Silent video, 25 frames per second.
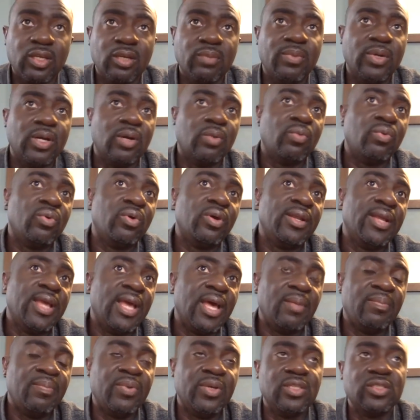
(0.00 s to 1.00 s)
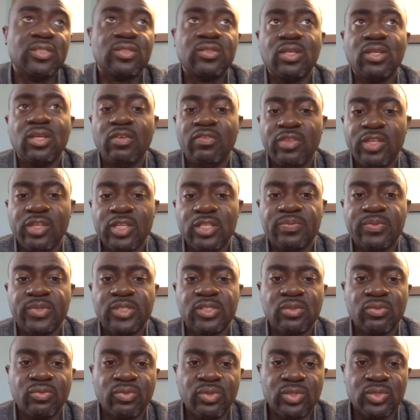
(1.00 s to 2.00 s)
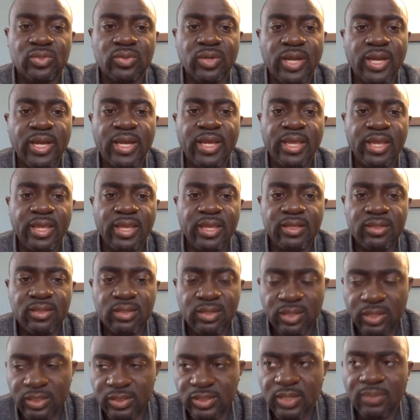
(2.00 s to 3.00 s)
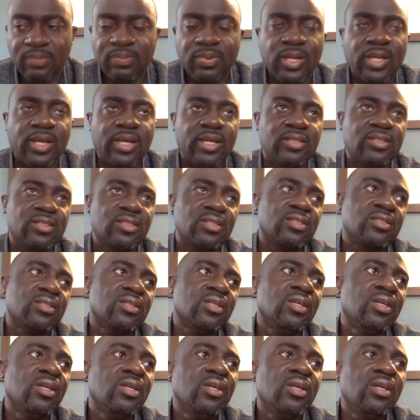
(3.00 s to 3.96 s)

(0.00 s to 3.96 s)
about what happens if this person wants to add these appliances.